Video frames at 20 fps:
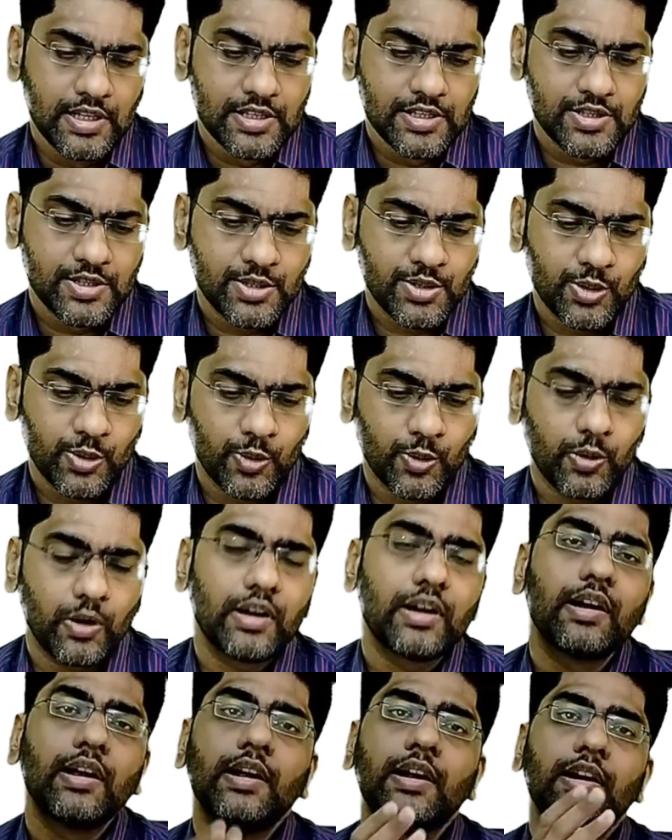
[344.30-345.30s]

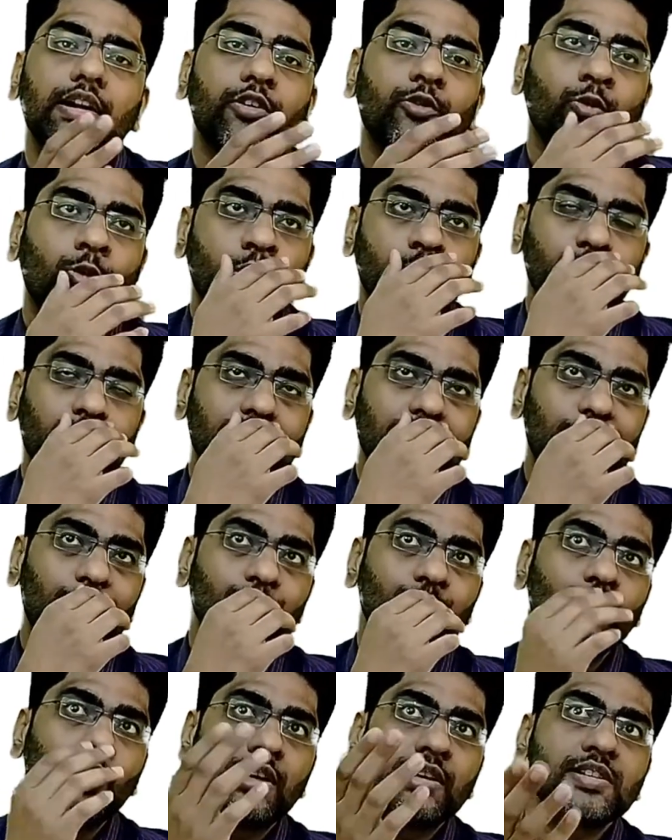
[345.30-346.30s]
So what we need
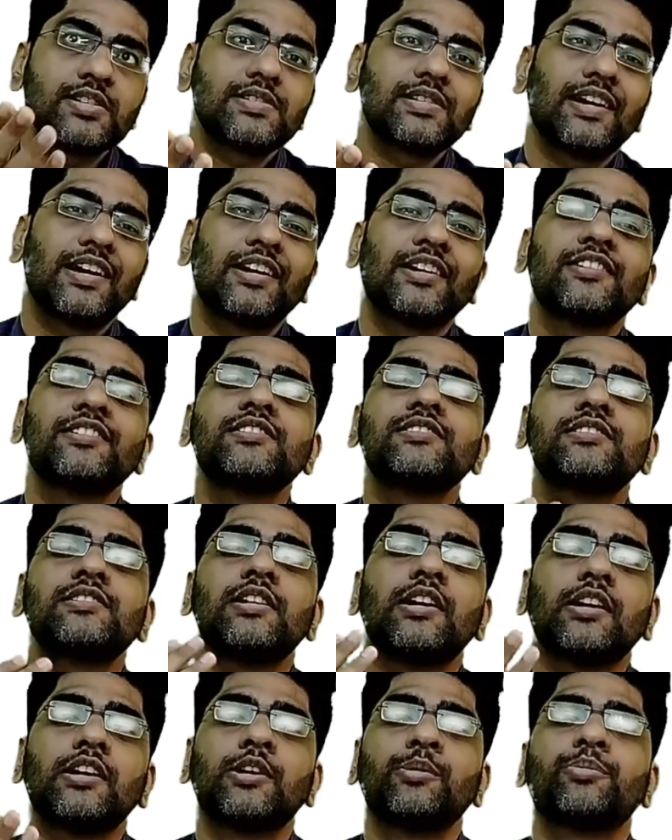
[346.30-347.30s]
to understand
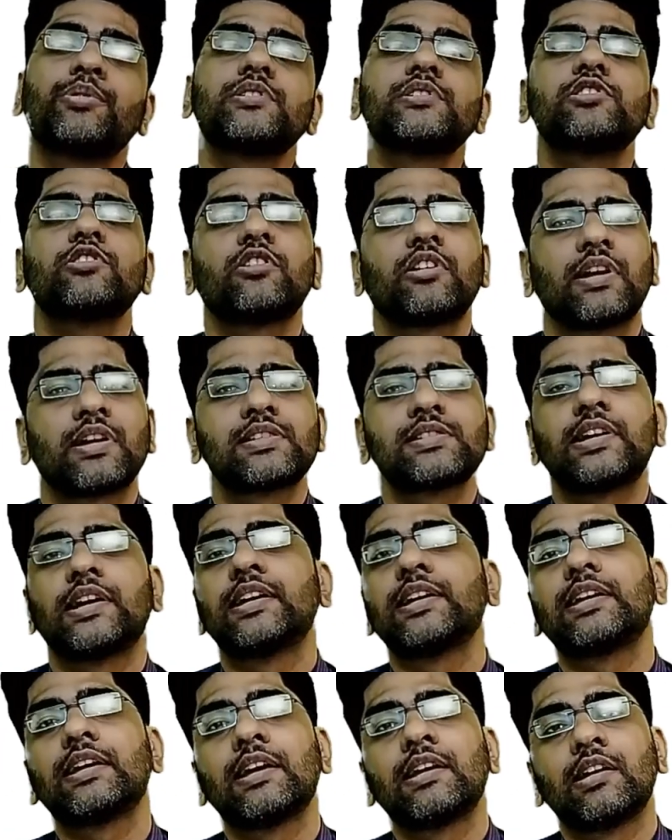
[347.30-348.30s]
is depression or
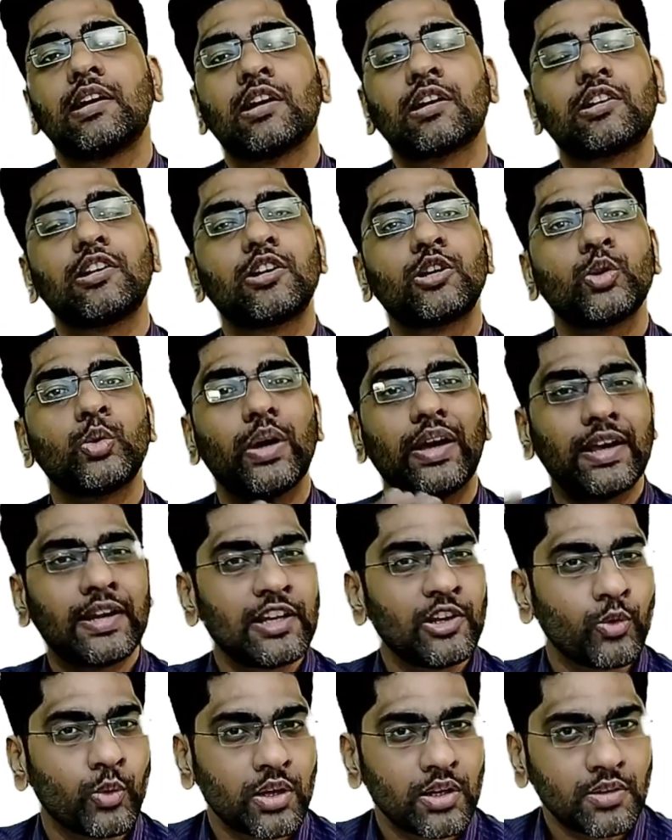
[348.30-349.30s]
anxiety can occur to
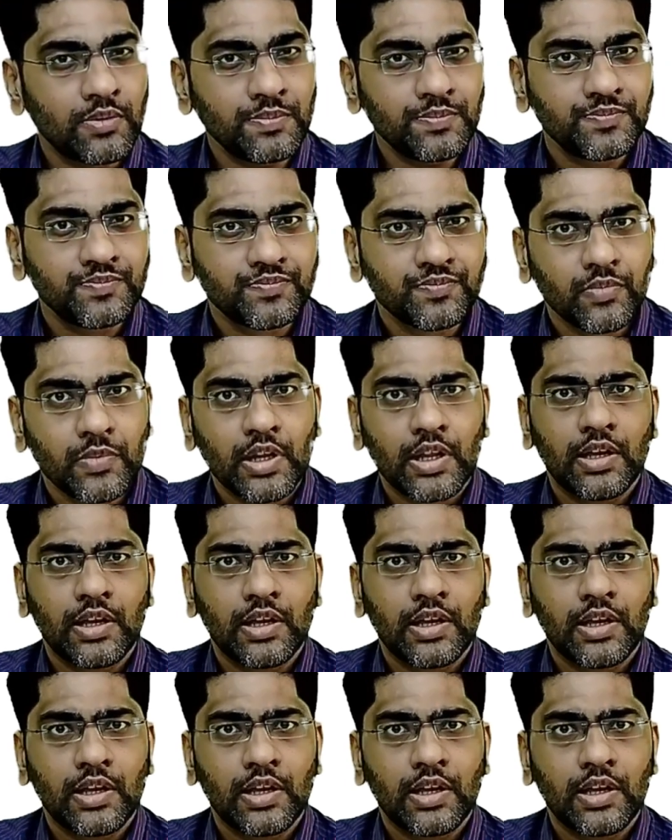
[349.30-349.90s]
anyone,